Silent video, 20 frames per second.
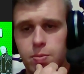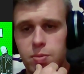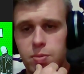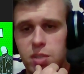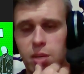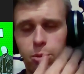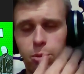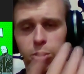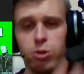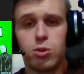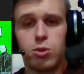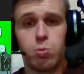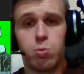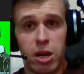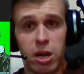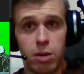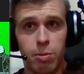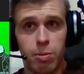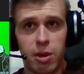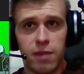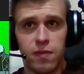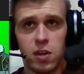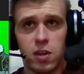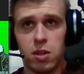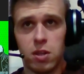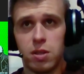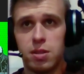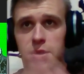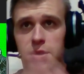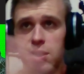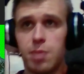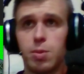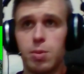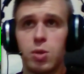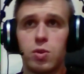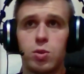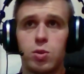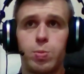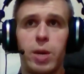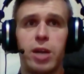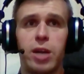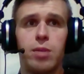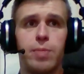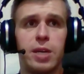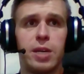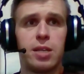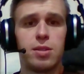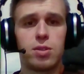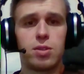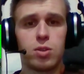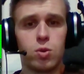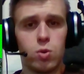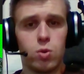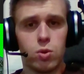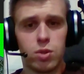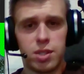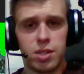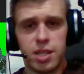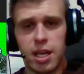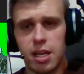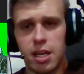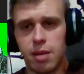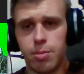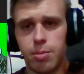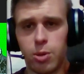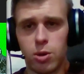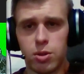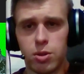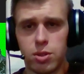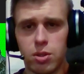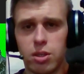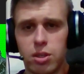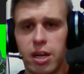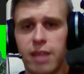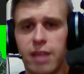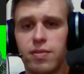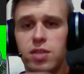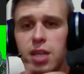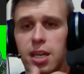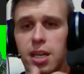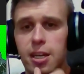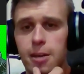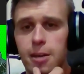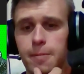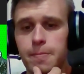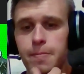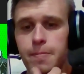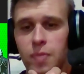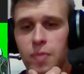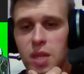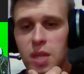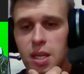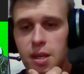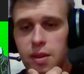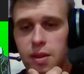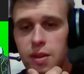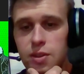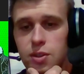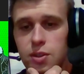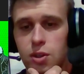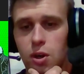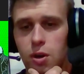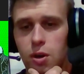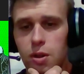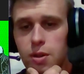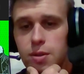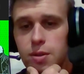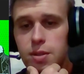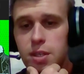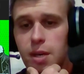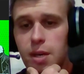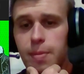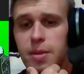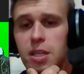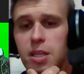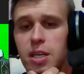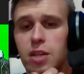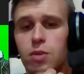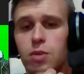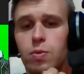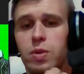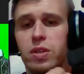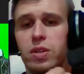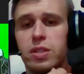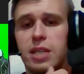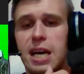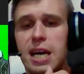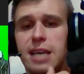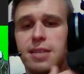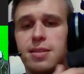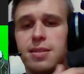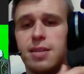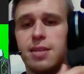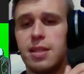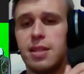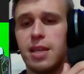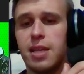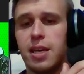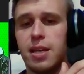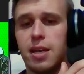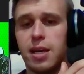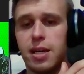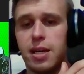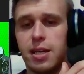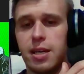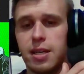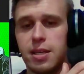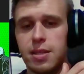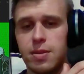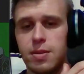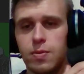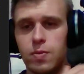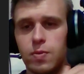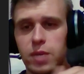typical Spider-Man villains, typical Spider-Man school setting, personal life setting this is all coming together real nice. And then uh, we